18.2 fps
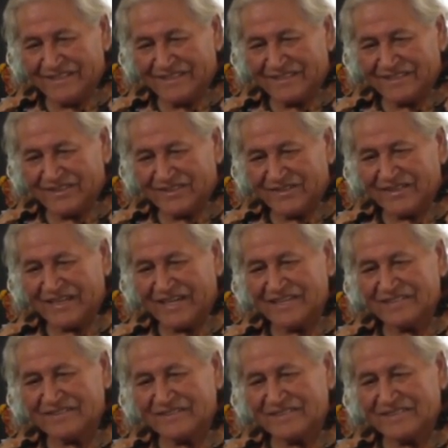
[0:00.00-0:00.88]
So
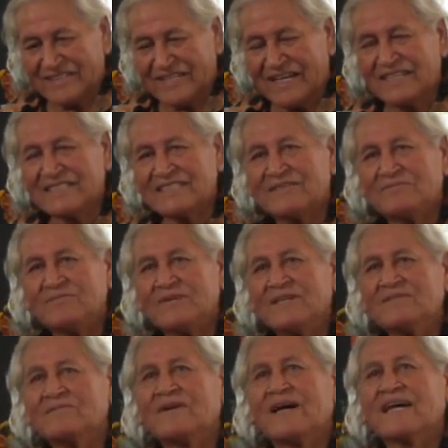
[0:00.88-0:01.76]
that's
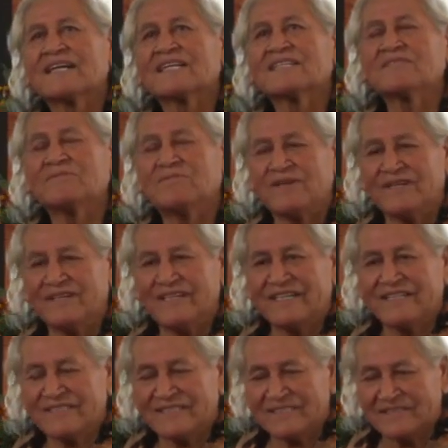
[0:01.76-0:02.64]
been my
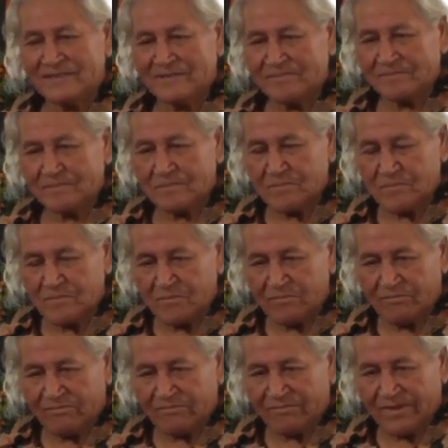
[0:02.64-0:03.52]
experience.
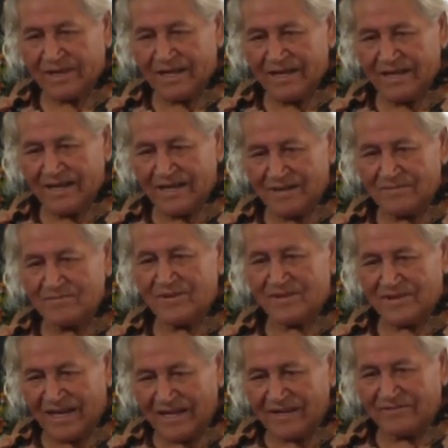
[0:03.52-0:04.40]
I'm
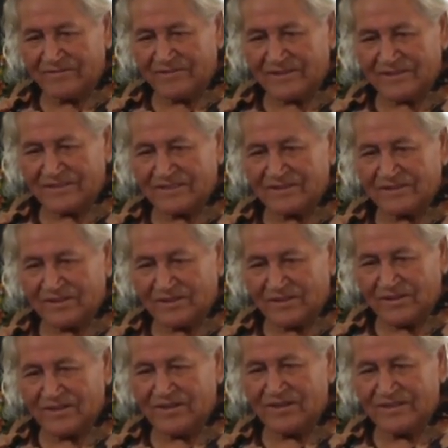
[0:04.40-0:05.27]
thankful to
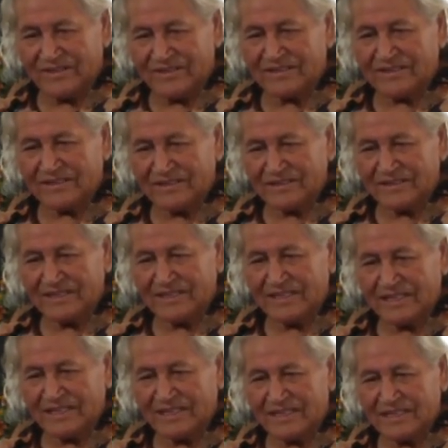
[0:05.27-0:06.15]
learn
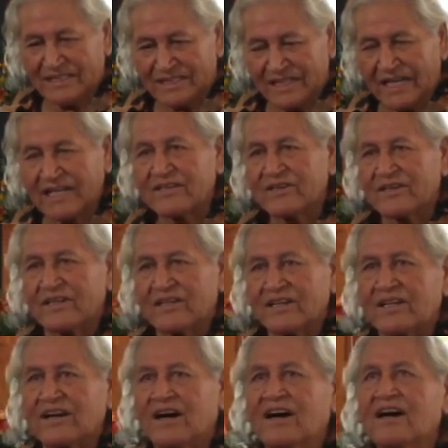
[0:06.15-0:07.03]

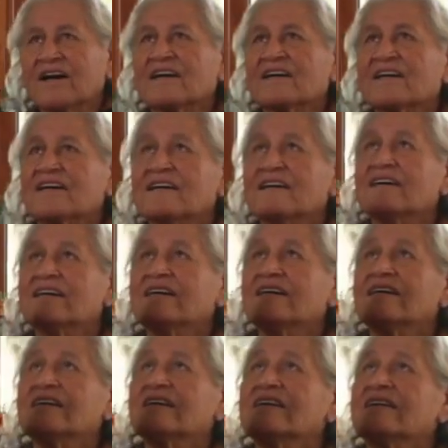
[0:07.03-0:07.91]
sacred law.
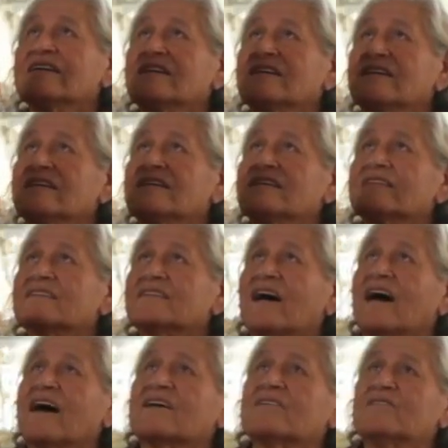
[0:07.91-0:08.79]

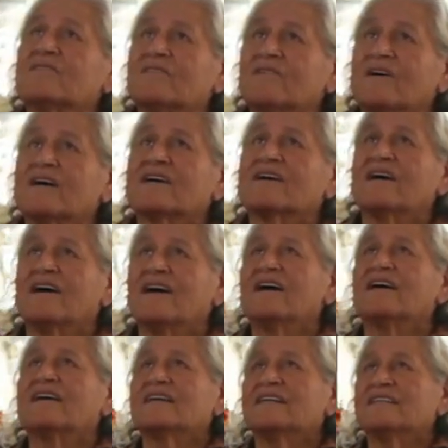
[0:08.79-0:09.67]
Dakota
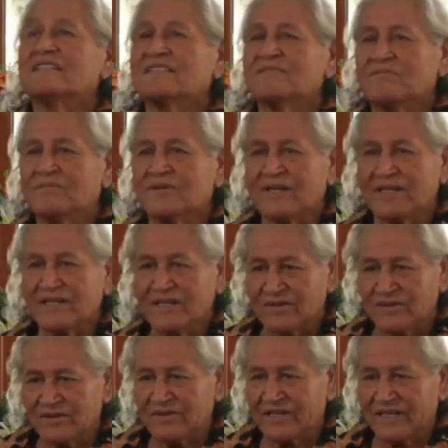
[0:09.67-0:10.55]
Wakita is pretty
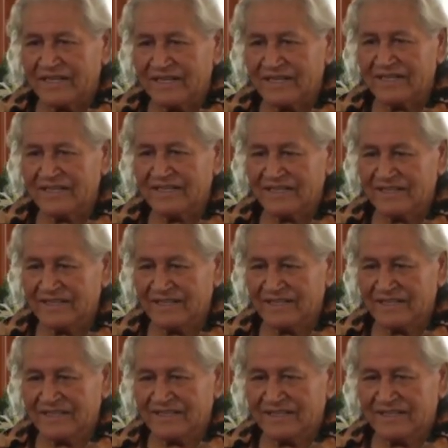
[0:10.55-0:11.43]
holy.
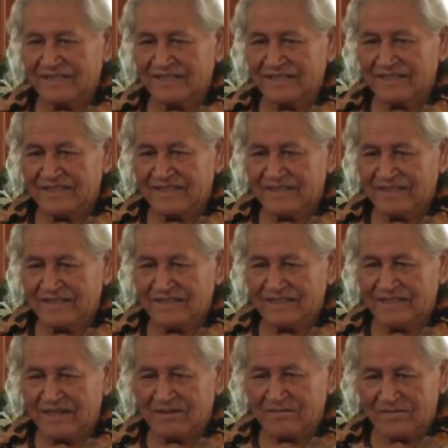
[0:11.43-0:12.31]

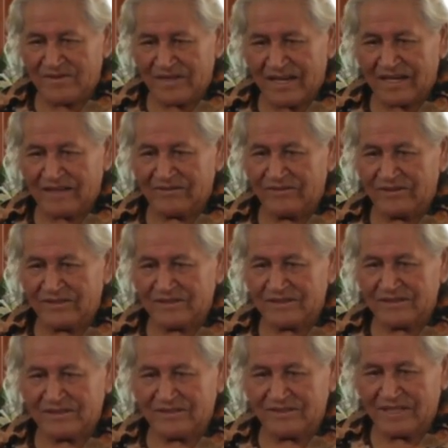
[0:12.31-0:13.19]
I'm
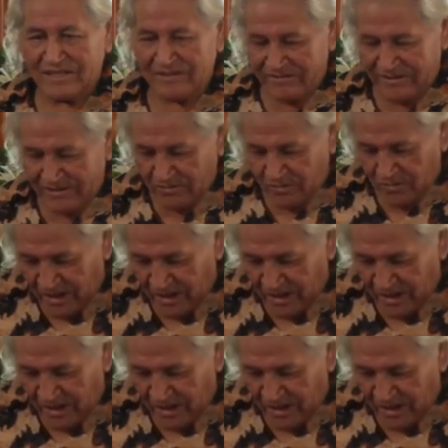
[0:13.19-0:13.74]
thankful to even